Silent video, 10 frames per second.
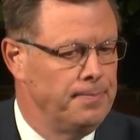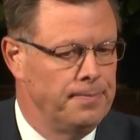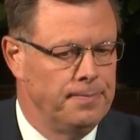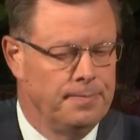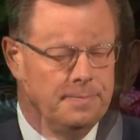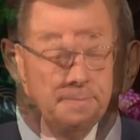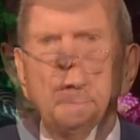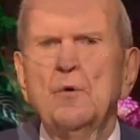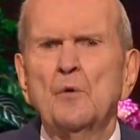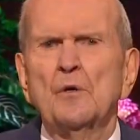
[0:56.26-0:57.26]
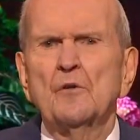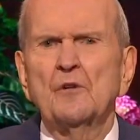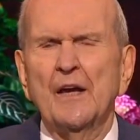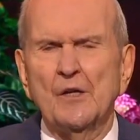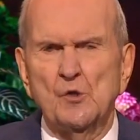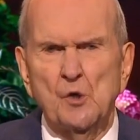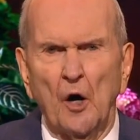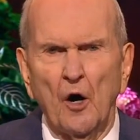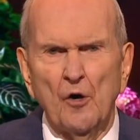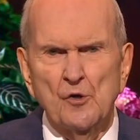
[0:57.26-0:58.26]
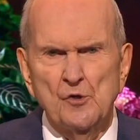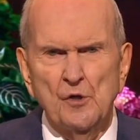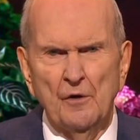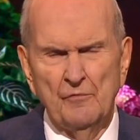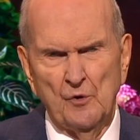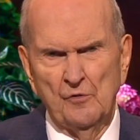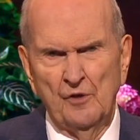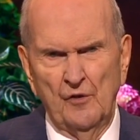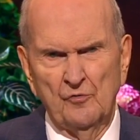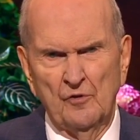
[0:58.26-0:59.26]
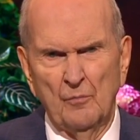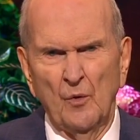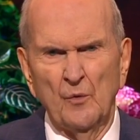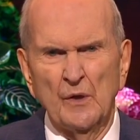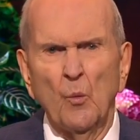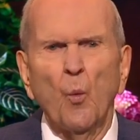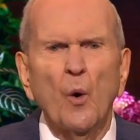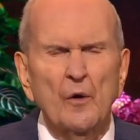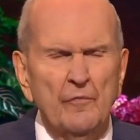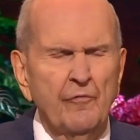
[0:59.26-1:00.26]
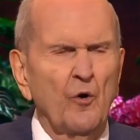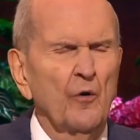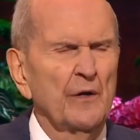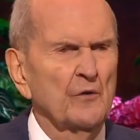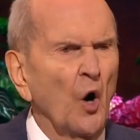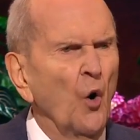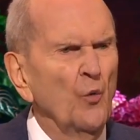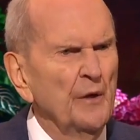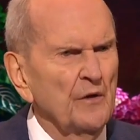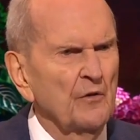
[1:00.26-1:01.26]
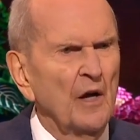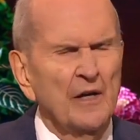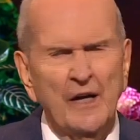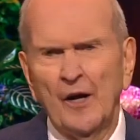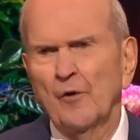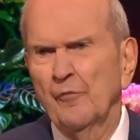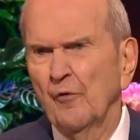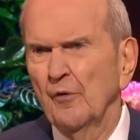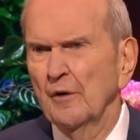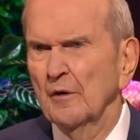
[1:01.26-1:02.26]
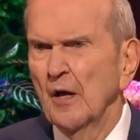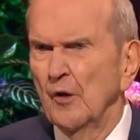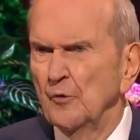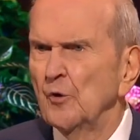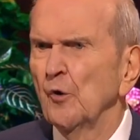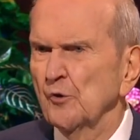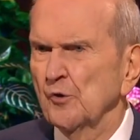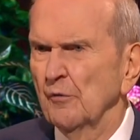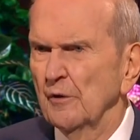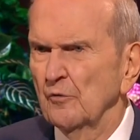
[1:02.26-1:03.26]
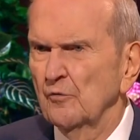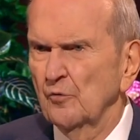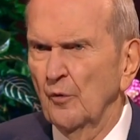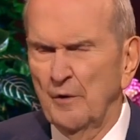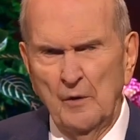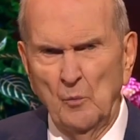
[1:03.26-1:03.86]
I plead with you to take charge of your testimony, work for it, own it, care for it, nurture it so that it